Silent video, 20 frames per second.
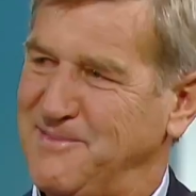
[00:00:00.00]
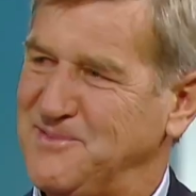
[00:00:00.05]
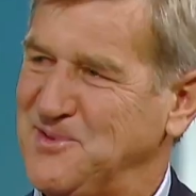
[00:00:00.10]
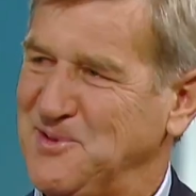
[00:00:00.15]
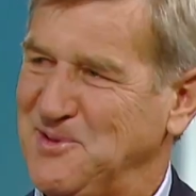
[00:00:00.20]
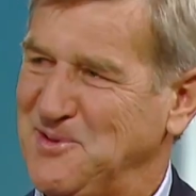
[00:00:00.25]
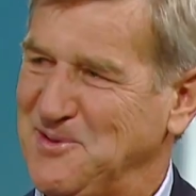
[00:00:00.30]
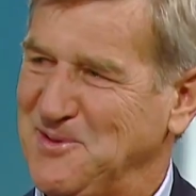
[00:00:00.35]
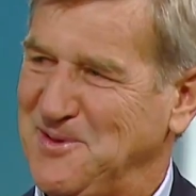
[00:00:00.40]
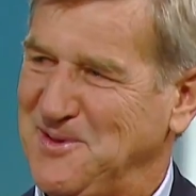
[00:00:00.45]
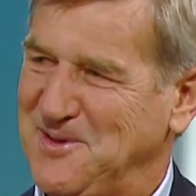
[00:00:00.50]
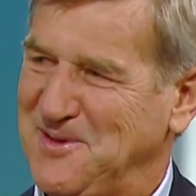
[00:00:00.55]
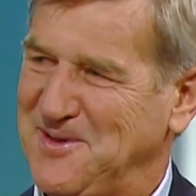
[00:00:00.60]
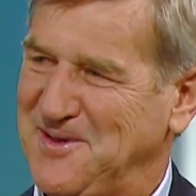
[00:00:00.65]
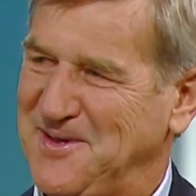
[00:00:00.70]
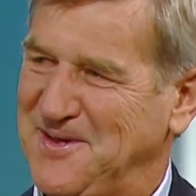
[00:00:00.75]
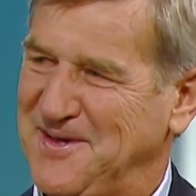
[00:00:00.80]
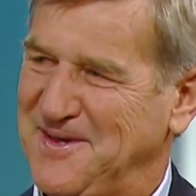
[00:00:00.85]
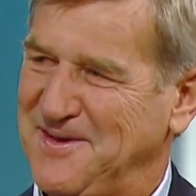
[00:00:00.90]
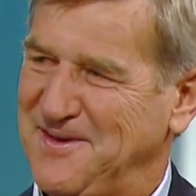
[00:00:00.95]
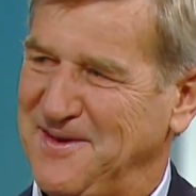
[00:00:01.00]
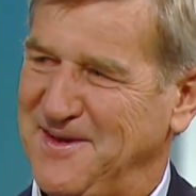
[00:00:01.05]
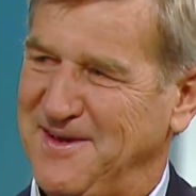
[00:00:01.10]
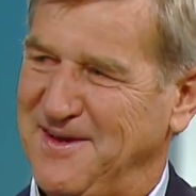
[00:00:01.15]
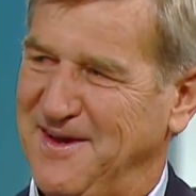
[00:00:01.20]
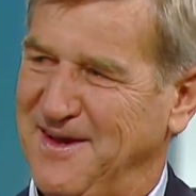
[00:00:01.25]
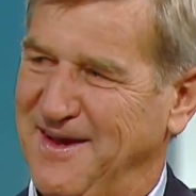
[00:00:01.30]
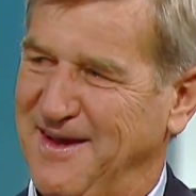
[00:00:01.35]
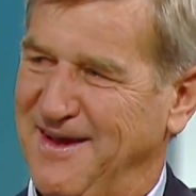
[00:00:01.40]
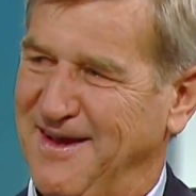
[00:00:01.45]
Absolutely. Who's your guy?
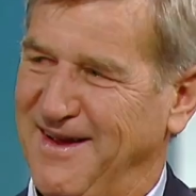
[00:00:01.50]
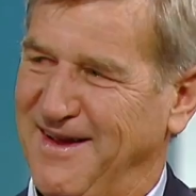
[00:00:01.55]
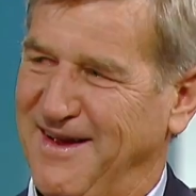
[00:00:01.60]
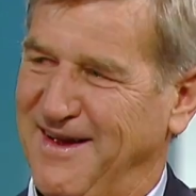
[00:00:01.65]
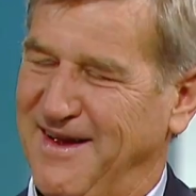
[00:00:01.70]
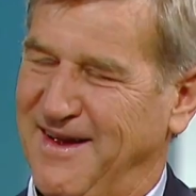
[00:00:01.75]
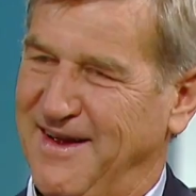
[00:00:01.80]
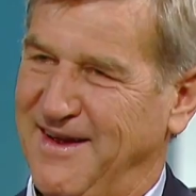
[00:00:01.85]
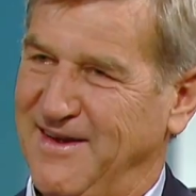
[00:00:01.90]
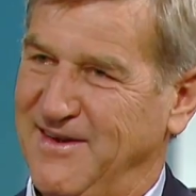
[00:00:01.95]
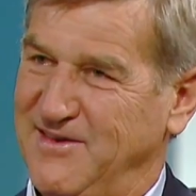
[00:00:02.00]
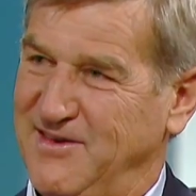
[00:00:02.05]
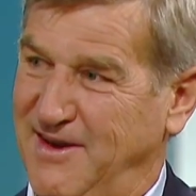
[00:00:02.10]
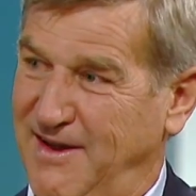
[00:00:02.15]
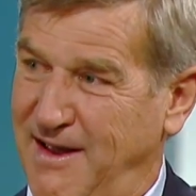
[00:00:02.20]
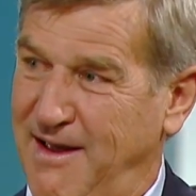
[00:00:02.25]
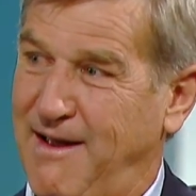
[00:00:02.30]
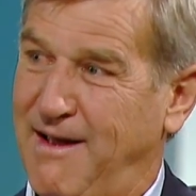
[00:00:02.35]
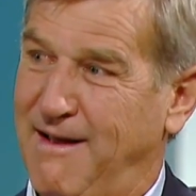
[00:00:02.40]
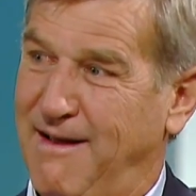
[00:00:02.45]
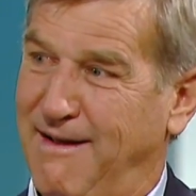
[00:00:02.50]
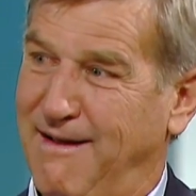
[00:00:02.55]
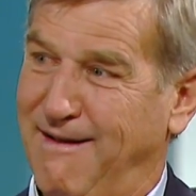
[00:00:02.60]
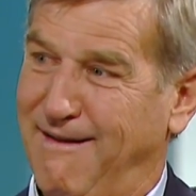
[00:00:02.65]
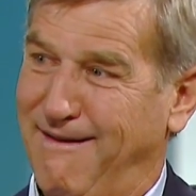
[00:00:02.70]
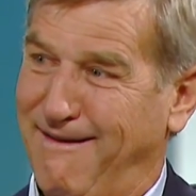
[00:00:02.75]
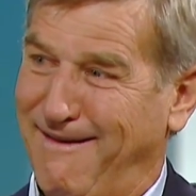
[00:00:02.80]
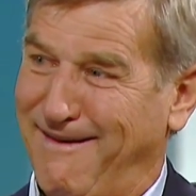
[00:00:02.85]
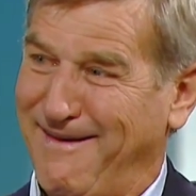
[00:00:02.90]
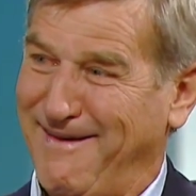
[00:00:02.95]
Yeah. You
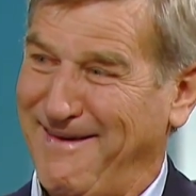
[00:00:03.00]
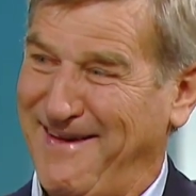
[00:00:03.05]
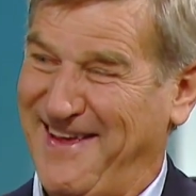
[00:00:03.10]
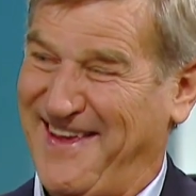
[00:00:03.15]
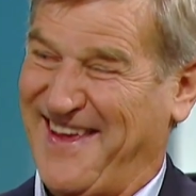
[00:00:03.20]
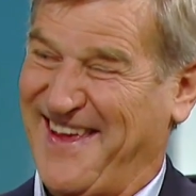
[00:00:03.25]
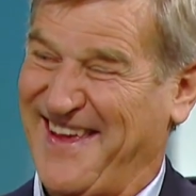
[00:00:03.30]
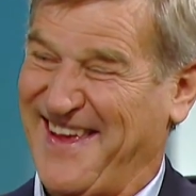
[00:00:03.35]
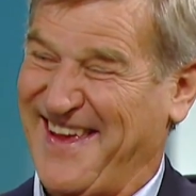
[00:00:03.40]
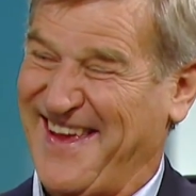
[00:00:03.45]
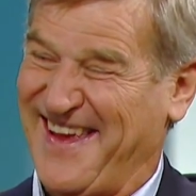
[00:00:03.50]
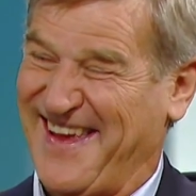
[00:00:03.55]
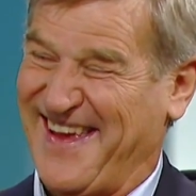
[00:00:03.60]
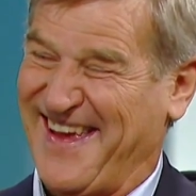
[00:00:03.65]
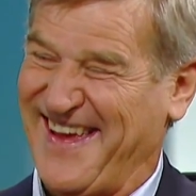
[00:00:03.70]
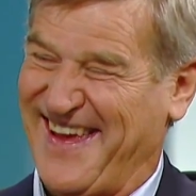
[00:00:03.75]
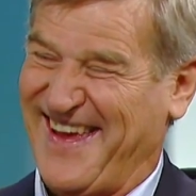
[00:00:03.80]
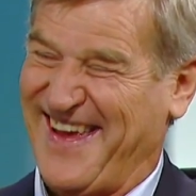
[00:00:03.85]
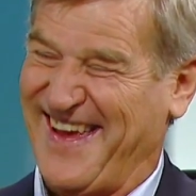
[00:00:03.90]
know, and it's interesting that